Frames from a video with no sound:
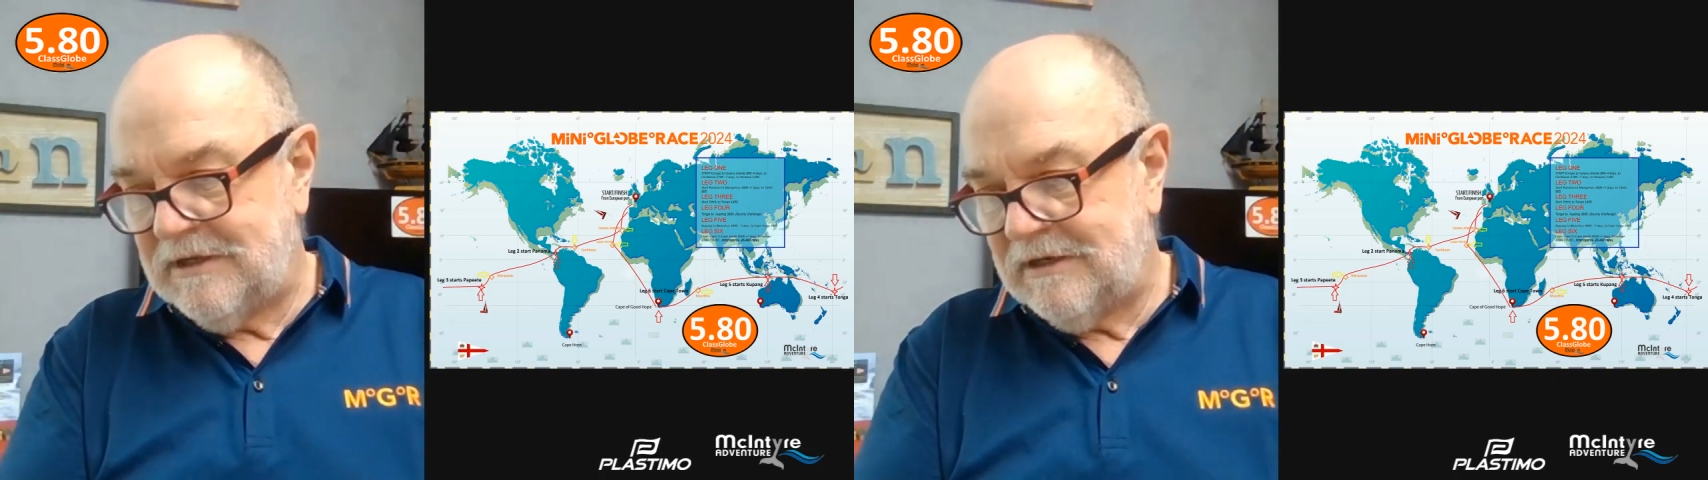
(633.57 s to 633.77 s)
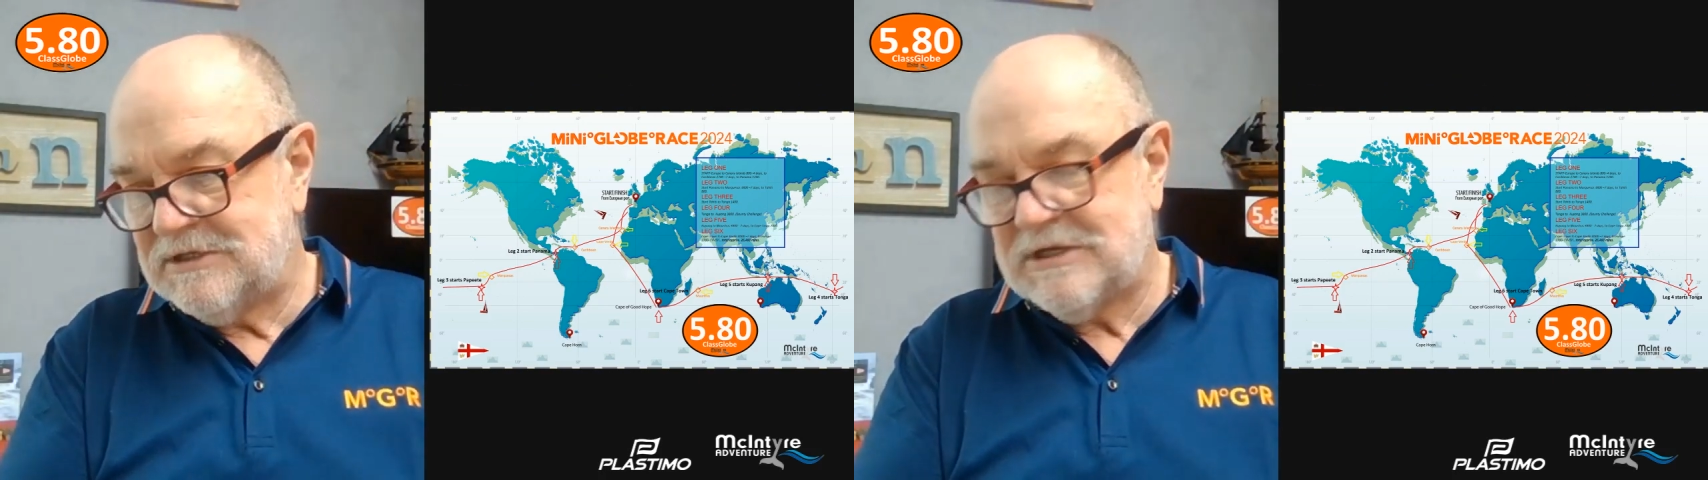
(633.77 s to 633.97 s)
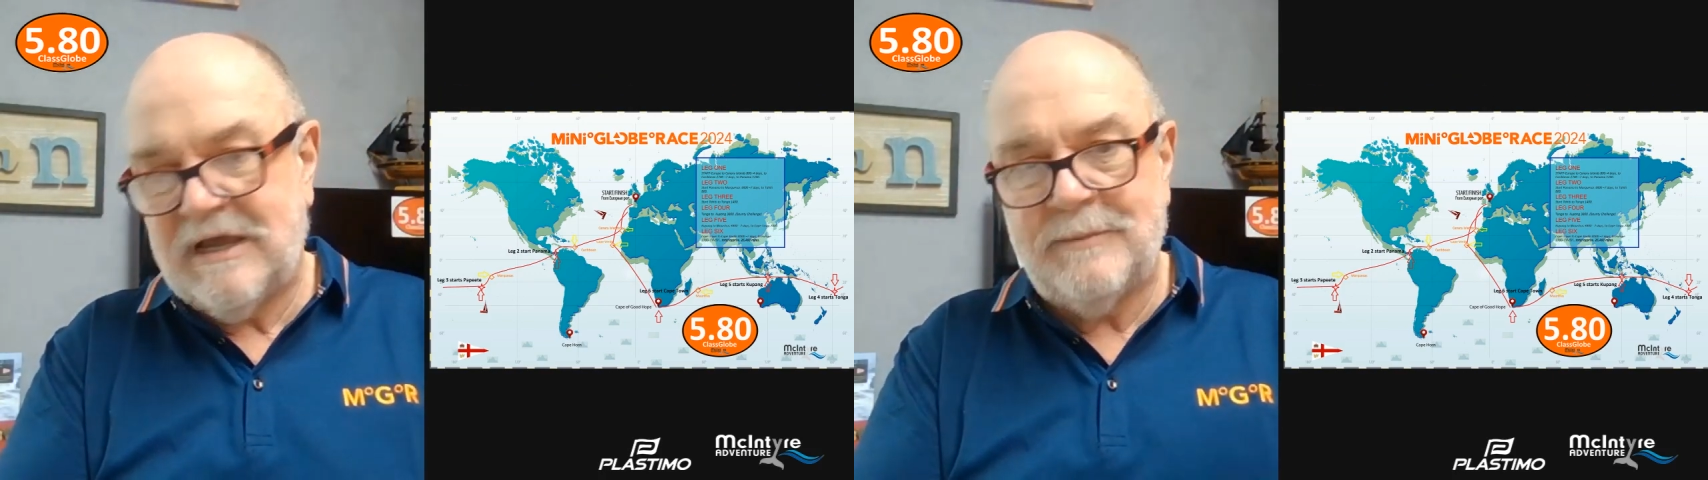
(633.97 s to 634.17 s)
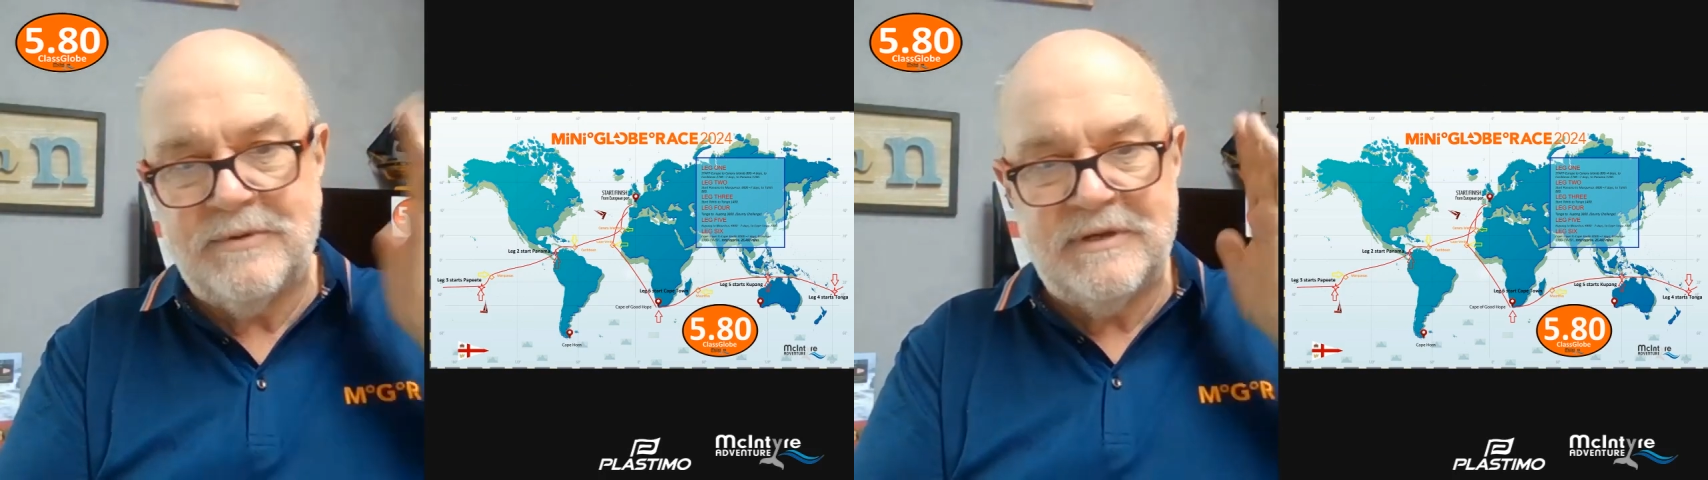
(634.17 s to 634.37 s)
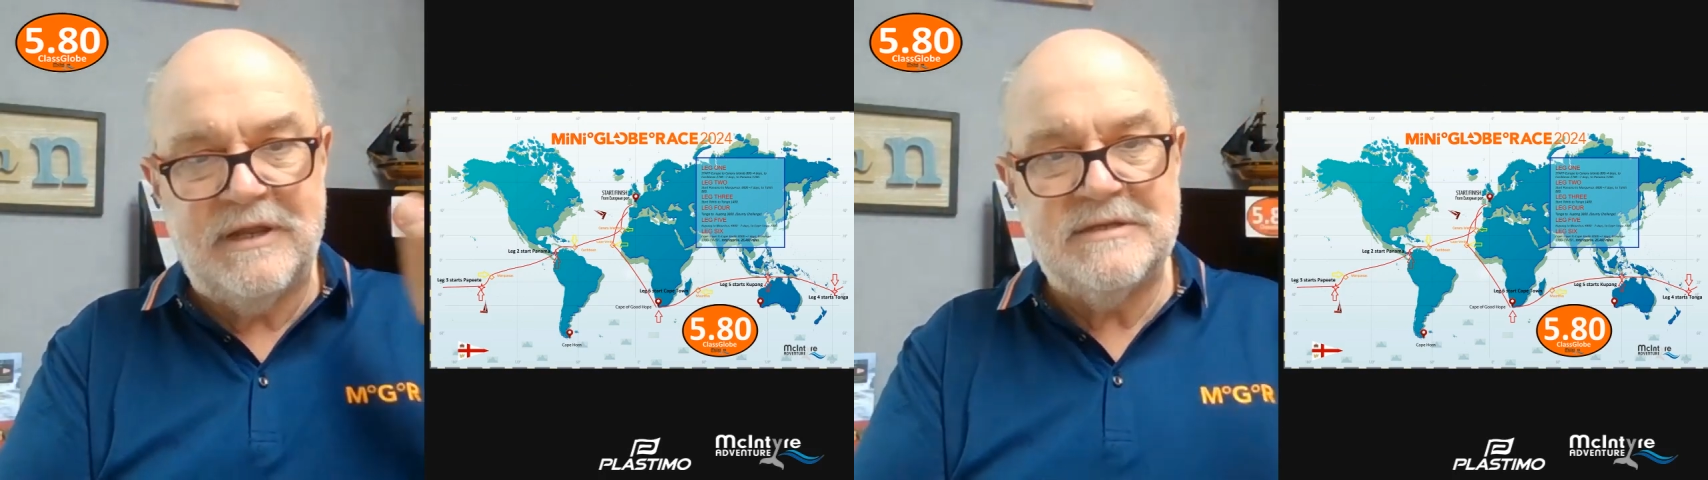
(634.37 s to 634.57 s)
English
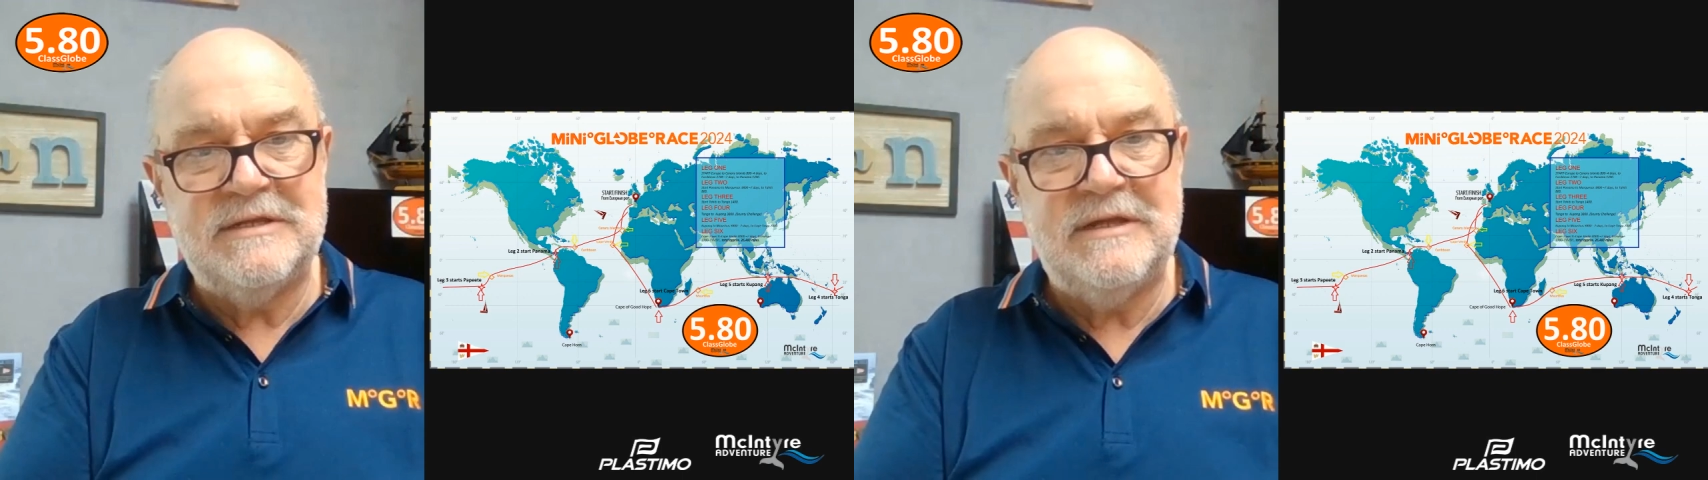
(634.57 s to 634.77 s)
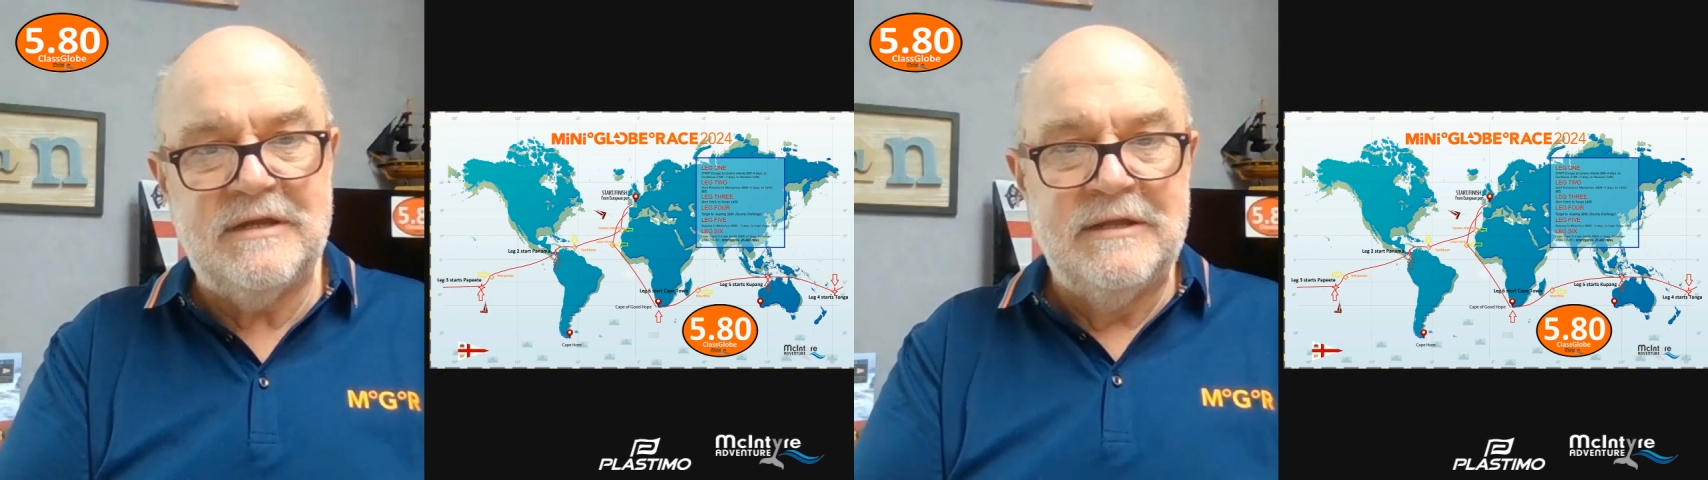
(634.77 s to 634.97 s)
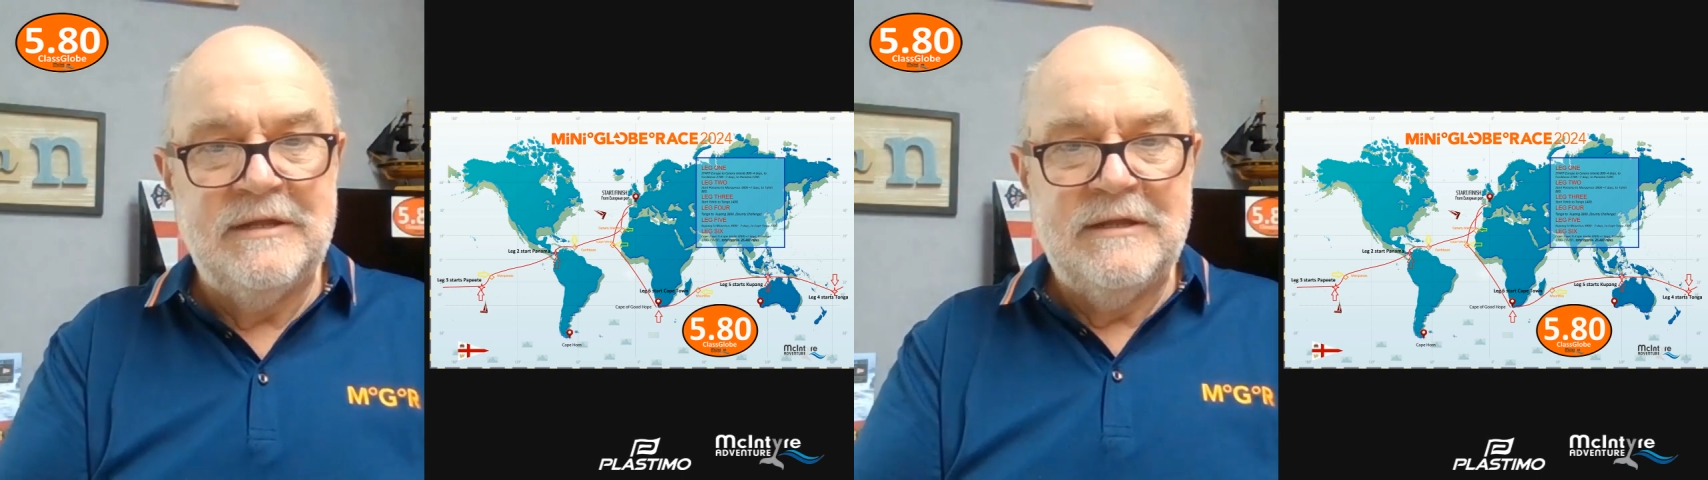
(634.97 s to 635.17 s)
harbour in Antigua,